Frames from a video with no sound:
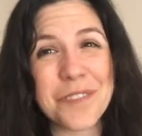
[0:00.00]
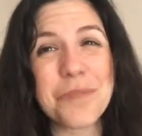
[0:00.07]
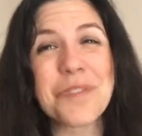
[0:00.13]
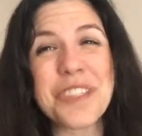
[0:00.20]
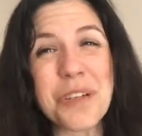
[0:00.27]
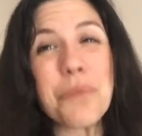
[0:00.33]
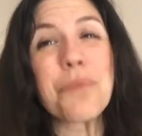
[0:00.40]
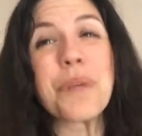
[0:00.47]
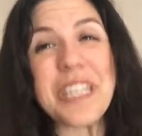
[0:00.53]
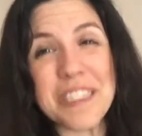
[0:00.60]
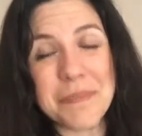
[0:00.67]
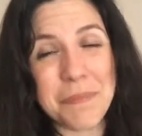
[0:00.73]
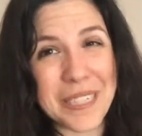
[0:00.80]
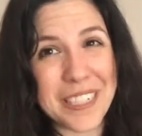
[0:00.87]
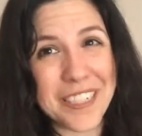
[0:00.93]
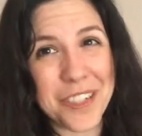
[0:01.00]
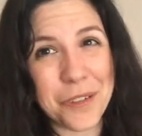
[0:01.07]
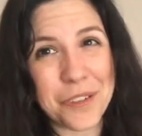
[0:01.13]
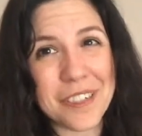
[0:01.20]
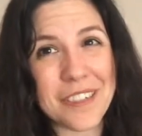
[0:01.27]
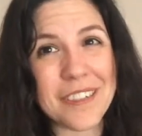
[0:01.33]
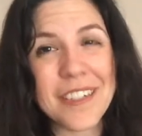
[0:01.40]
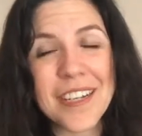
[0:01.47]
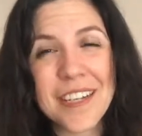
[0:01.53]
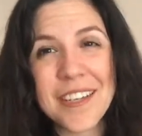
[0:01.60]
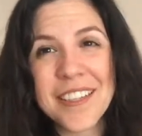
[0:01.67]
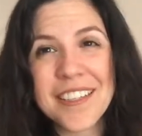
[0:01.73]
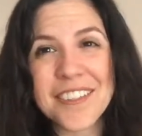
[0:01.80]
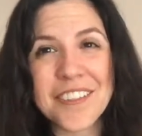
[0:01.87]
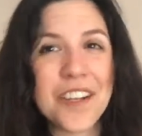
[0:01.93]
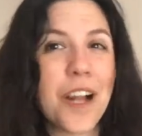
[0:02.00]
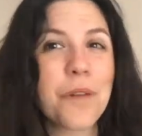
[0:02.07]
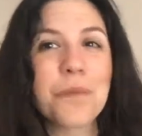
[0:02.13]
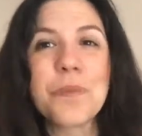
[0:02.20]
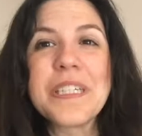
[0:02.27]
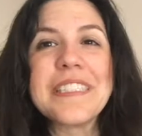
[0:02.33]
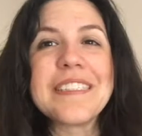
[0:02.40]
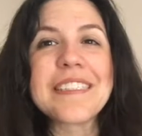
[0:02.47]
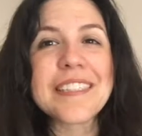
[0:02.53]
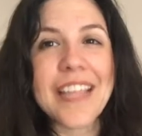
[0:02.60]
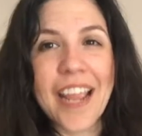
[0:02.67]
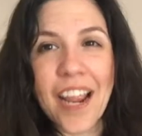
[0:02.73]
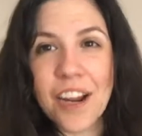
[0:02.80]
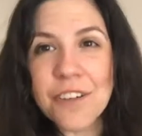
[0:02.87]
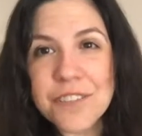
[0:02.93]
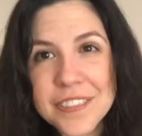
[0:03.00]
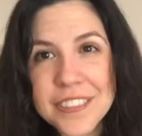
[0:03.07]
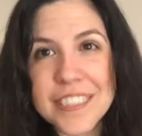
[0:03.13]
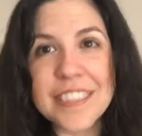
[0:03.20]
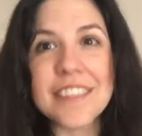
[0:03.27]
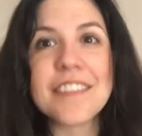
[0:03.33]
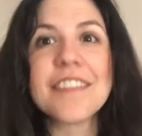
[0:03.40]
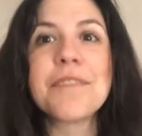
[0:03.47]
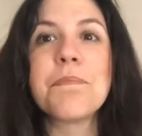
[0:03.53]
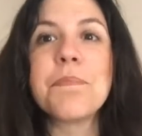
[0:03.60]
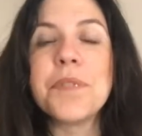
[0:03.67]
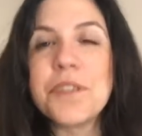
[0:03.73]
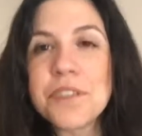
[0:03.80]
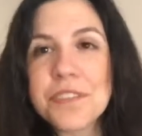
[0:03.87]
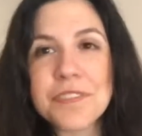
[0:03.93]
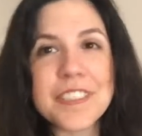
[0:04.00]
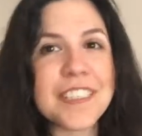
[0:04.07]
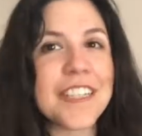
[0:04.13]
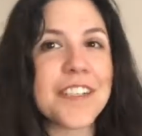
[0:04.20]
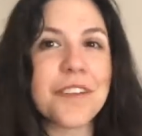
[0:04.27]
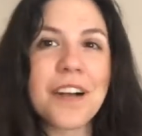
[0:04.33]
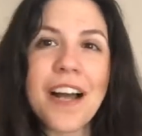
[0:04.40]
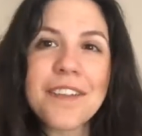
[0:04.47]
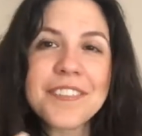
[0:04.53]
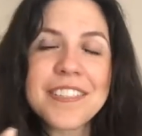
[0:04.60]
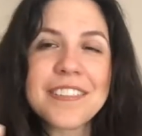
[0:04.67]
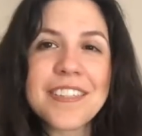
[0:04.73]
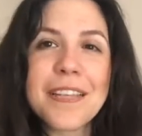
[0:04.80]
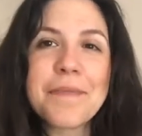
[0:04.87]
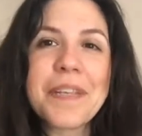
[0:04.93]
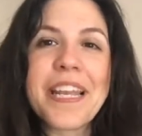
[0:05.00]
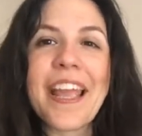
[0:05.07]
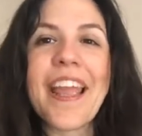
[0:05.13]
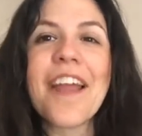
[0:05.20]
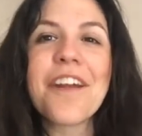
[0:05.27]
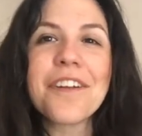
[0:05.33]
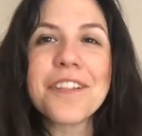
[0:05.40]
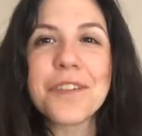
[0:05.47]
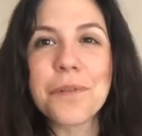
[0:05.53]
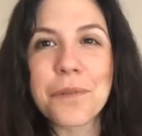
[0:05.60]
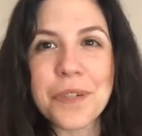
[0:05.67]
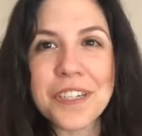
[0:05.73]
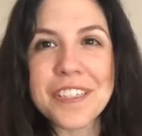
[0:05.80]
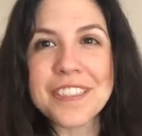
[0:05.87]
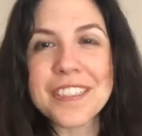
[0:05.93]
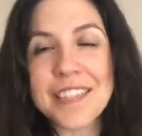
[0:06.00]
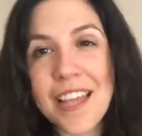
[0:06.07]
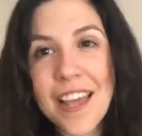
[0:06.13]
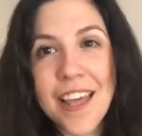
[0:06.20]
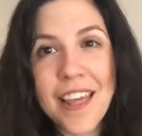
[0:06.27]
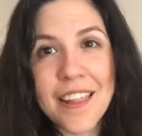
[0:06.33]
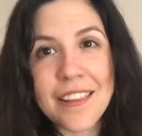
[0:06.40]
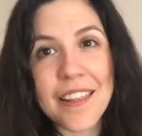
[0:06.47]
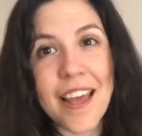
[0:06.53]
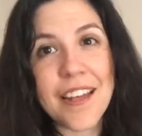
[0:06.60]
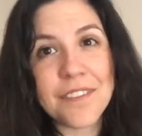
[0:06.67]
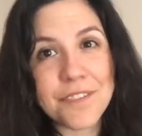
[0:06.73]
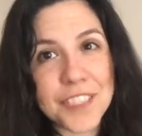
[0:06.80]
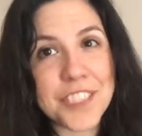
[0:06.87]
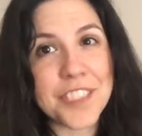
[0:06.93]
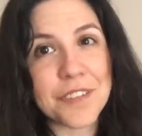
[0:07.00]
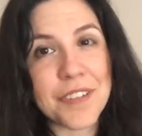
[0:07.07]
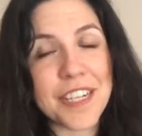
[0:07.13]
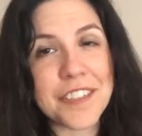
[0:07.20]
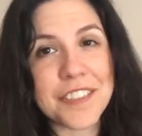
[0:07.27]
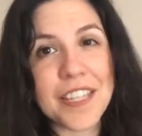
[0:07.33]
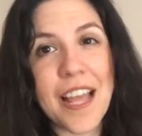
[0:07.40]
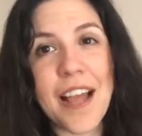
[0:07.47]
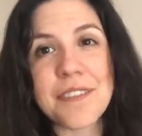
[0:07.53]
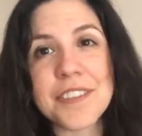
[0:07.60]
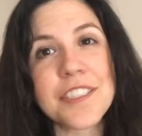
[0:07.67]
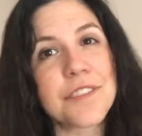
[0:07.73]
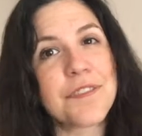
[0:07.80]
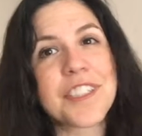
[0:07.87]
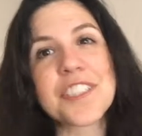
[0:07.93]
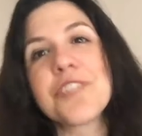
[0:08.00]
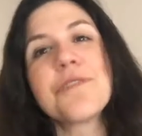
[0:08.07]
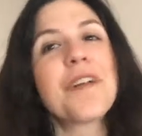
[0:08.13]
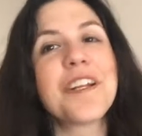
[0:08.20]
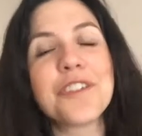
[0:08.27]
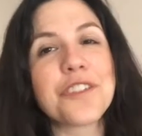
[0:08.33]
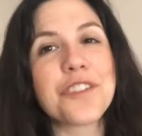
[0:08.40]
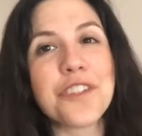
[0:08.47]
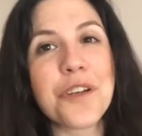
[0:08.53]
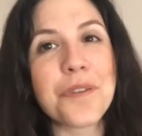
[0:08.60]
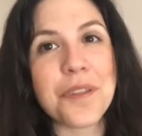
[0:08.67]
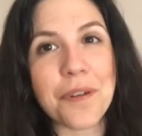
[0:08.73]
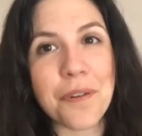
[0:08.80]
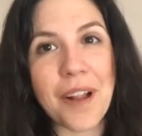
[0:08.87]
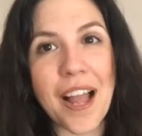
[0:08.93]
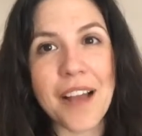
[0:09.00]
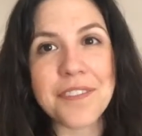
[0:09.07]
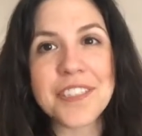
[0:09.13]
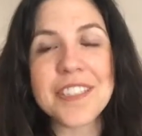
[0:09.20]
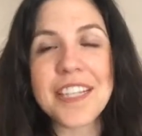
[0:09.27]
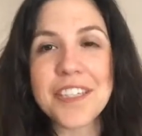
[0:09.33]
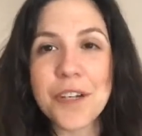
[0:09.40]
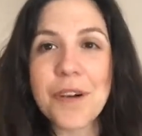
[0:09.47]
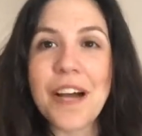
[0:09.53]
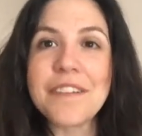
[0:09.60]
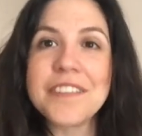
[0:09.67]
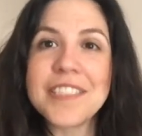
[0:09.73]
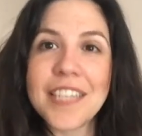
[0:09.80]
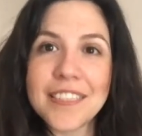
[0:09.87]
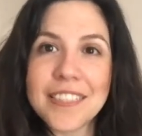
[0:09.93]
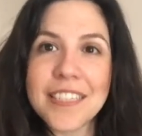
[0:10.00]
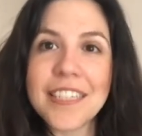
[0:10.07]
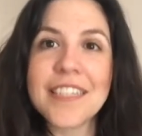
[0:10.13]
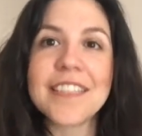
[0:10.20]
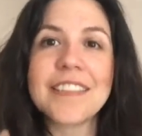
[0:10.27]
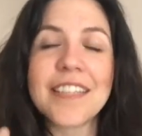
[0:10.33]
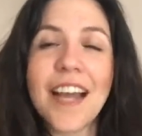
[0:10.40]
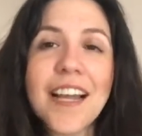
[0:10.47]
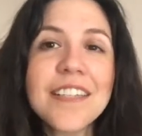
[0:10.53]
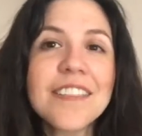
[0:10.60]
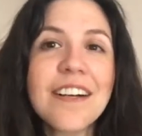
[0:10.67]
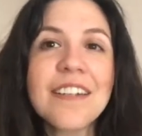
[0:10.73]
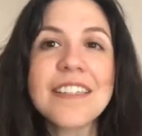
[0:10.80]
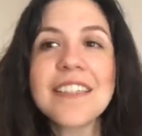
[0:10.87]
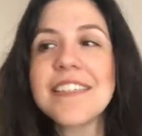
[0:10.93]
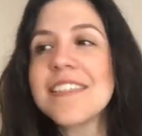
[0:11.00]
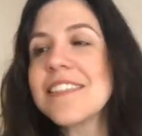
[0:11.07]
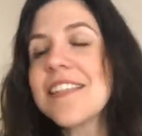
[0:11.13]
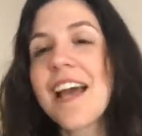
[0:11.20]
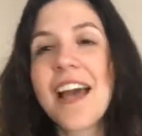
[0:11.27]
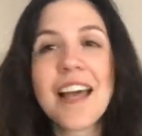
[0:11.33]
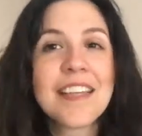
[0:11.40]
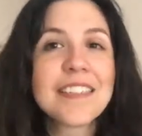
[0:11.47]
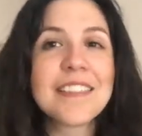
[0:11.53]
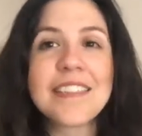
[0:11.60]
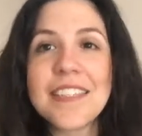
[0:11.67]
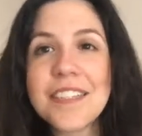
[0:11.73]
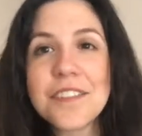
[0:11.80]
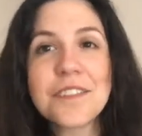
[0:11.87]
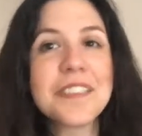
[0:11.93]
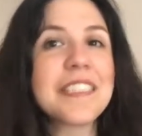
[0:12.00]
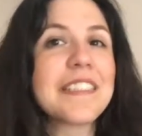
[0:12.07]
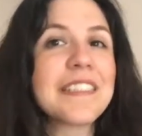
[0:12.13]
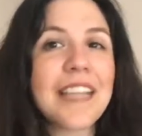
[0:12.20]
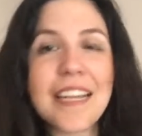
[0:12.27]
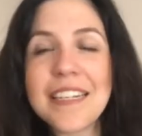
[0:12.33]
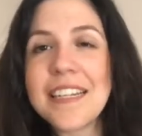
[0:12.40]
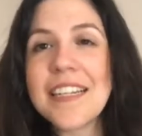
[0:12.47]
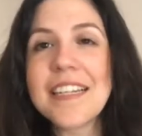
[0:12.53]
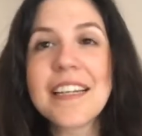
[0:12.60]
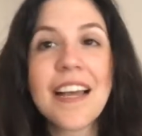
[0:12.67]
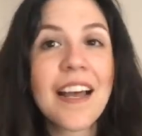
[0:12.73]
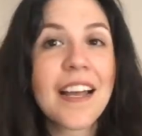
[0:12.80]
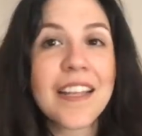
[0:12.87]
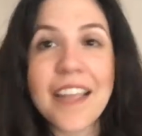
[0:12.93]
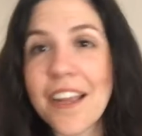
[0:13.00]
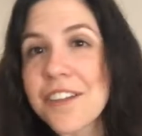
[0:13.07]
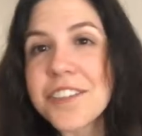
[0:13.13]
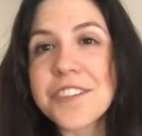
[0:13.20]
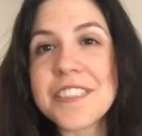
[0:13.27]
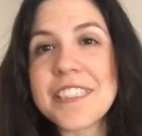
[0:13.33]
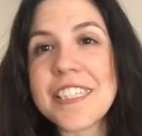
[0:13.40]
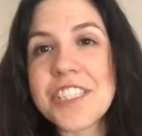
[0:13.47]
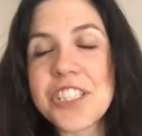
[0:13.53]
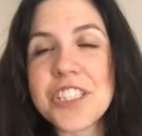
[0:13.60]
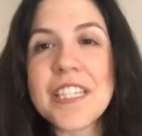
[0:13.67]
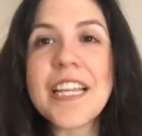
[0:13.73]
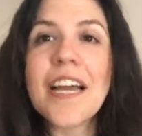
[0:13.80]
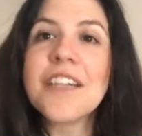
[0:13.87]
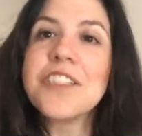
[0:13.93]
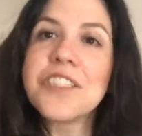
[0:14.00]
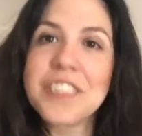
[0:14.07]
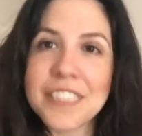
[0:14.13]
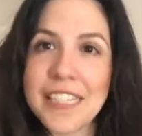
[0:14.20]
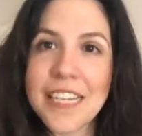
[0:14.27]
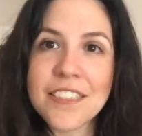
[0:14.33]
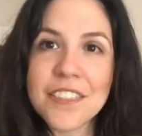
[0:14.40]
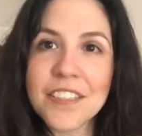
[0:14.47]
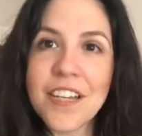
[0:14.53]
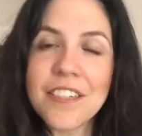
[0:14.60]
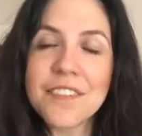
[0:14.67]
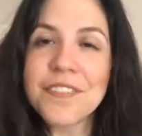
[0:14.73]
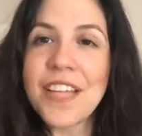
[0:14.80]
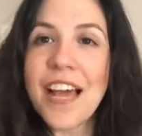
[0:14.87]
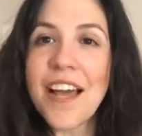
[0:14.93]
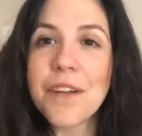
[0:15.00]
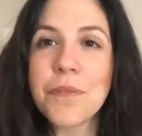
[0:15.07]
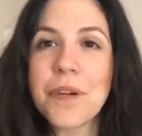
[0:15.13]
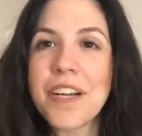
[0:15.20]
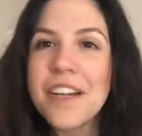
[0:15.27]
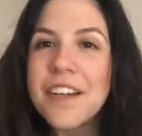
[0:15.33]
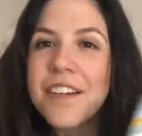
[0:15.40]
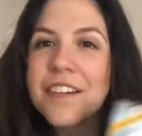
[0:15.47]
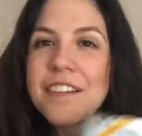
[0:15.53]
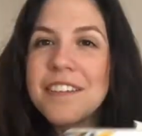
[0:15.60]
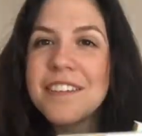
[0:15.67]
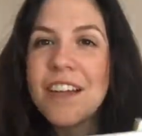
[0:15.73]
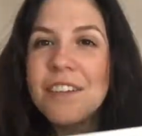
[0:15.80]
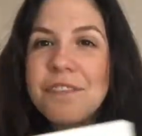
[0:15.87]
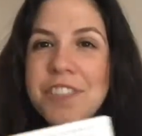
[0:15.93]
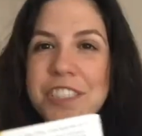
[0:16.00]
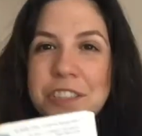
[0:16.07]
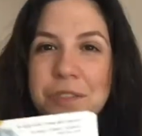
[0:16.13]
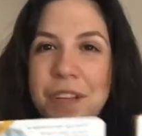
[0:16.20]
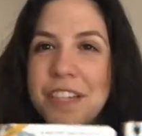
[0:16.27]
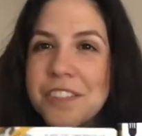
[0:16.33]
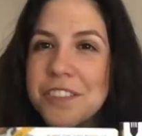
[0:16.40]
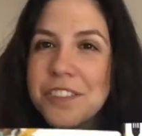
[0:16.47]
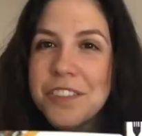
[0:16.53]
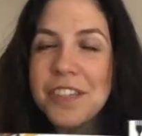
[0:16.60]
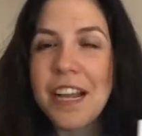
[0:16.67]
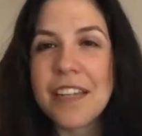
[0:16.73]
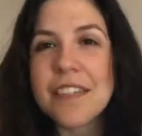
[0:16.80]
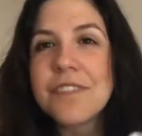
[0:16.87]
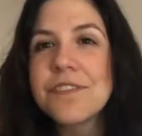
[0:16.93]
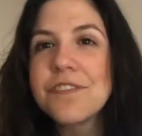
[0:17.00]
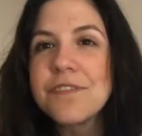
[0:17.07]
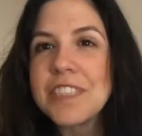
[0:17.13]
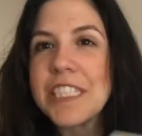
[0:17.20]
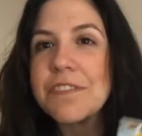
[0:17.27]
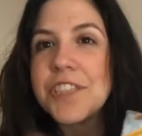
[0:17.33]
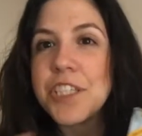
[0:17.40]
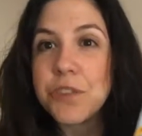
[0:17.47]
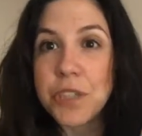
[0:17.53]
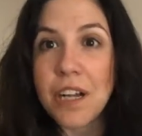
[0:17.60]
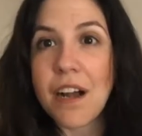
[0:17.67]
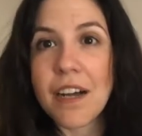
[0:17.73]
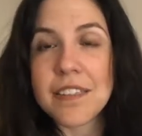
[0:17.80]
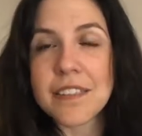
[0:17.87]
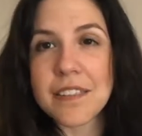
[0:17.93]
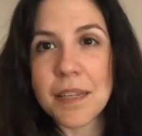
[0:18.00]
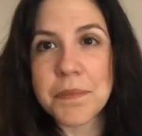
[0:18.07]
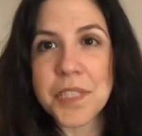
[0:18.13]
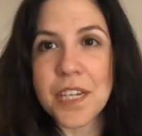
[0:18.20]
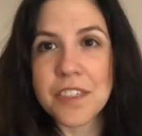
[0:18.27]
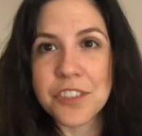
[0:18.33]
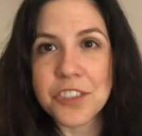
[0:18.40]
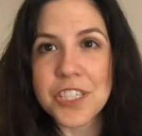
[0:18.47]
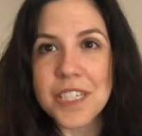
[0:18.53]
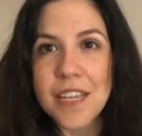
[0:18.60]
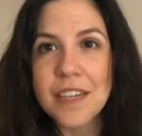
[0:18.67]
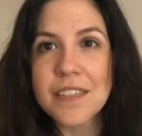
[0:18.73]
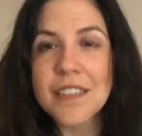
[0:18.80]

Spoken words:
They're written mediocre. They're not written as carefully and as beautifully. They don't have the same care in the words that fiction writers have, because fiction writers know the craft. They know how delicate dialogue is, scenery, setting, characterization. They understand a lot of that, where nonfiction writers are kind of giving you a concept to understand.